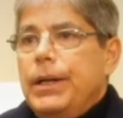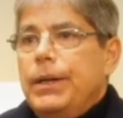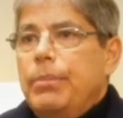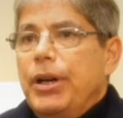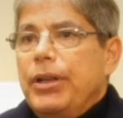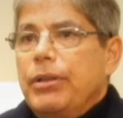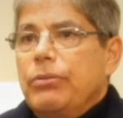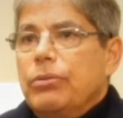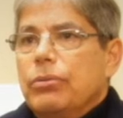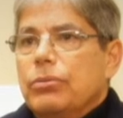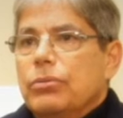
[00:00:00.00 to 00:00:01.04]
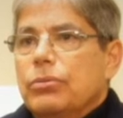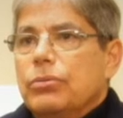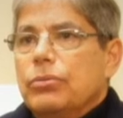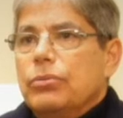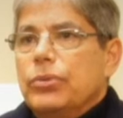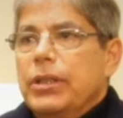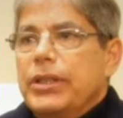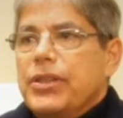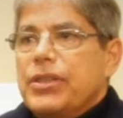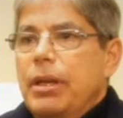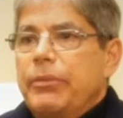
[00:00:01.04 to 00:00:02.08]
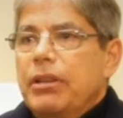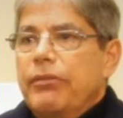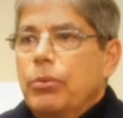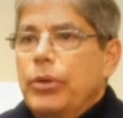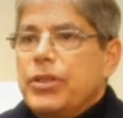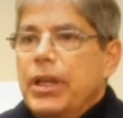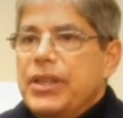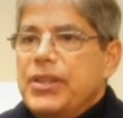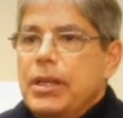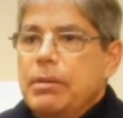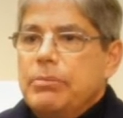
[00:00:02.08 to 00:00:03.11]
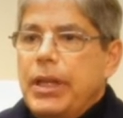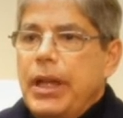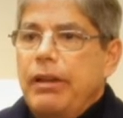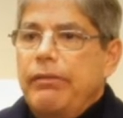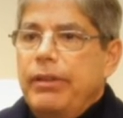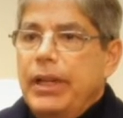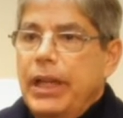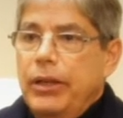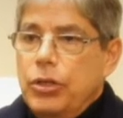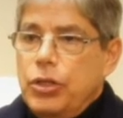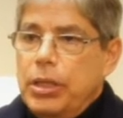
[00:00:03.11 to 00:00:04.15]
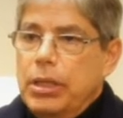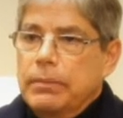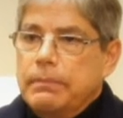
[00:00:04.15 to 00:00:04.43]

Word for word: but it really is something for which I seem to have uh, energy